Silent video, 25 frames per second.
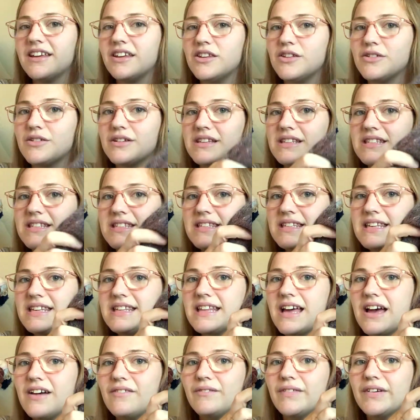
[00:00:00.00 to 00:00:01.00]
you can see
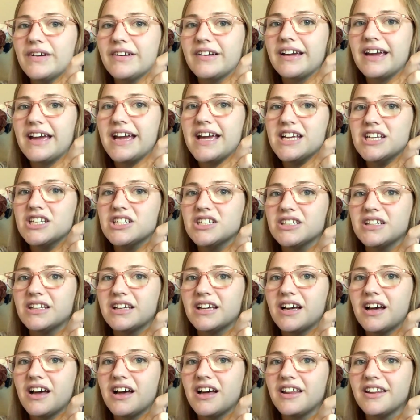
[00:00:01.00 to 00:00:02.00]
that variation in
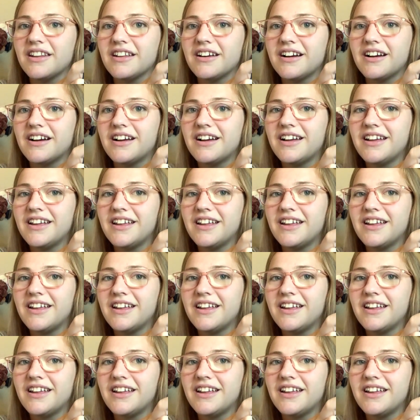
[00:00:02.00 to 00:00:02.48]
color.